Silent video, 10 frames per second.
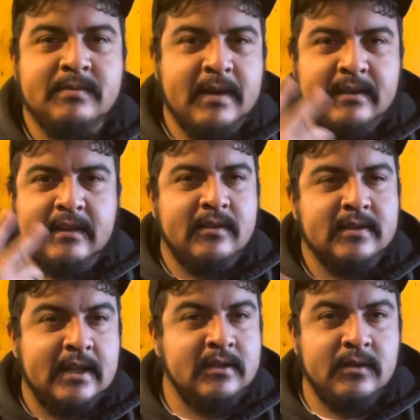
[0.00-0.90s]
but I think there's
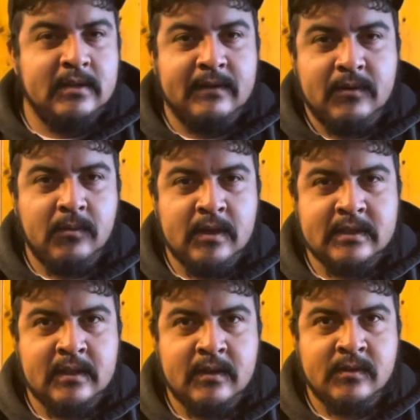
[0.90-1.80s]
like 2 different ones
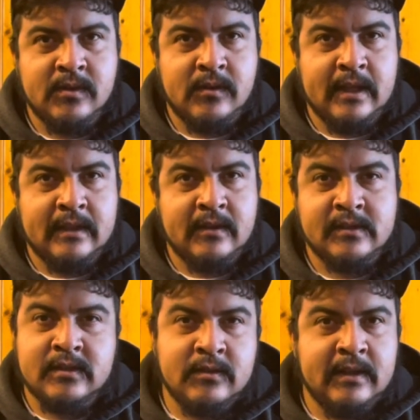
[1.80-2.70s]
of those, or like there's
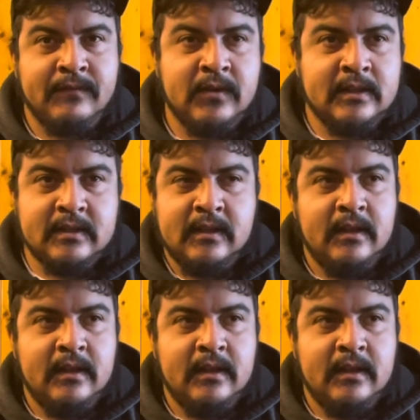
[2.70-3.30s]
2 different